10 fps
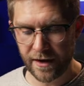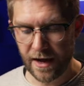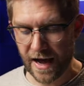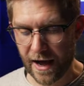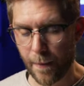
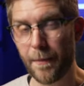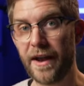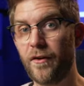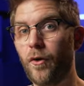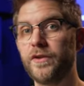uh,
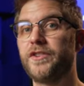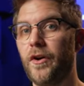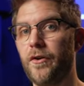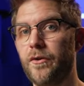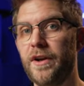but
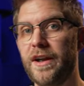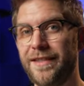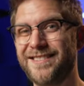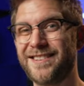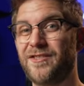also
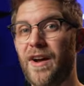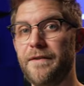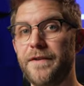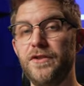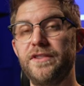this is great
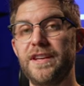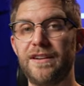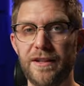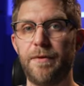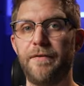for using
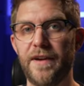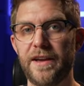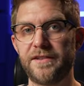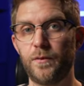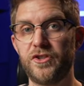clip
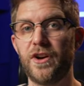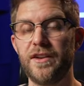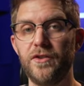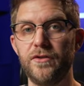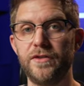effects, which I
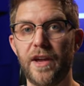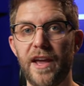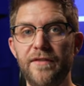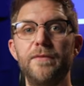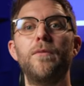use
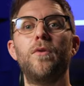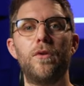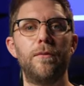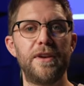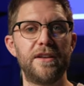even
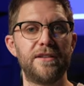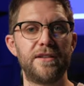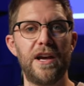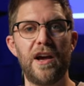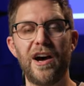more because
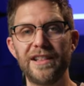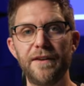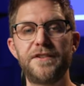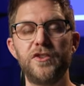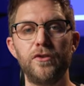I
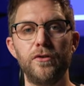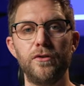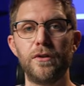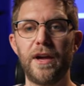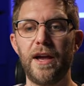love to
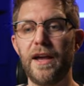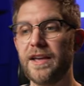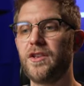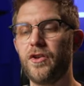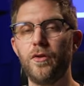do uh,
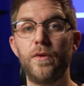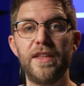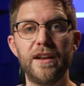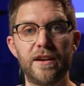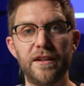E Q
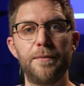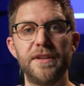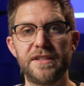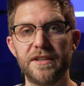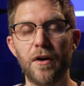within a clip
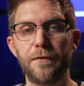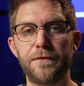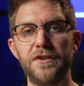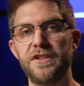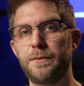itself
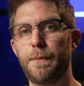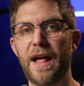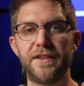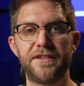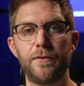to just
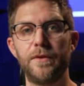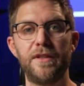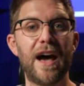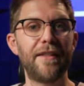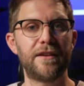balance it with
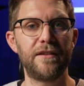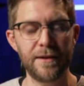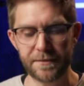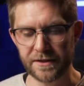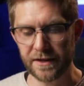other
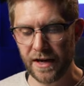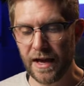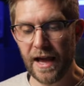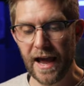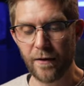clips.
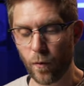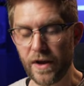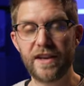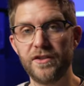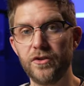And
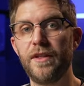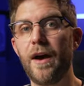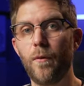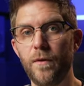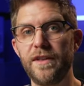we can do
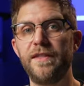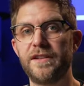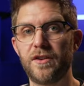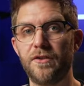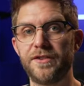that within
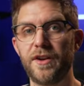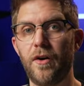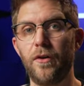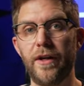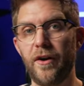this
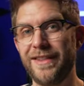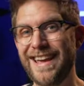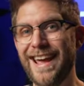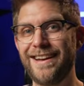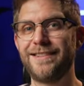console on
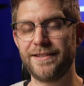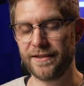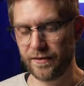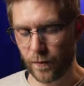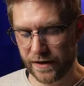the edit
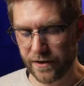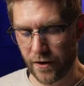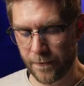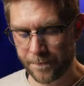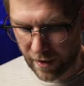
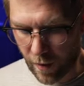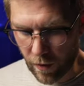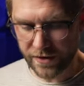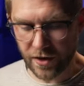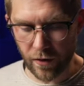window. I
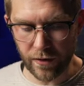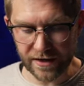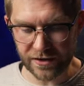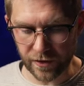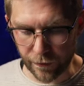won't go
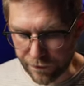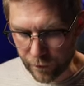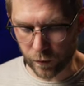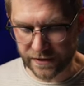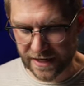into
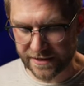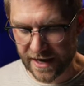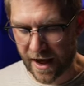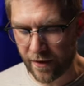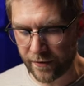full
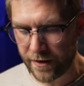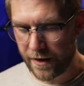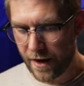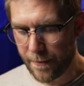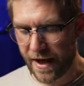detail
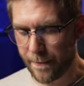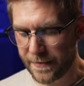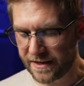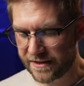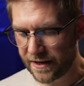about
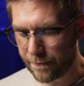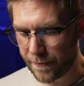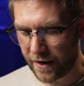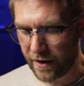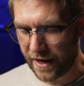mixing,
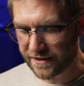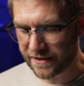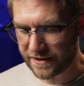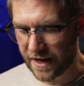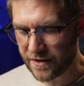but as I
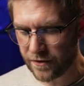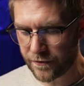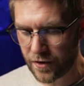said, you've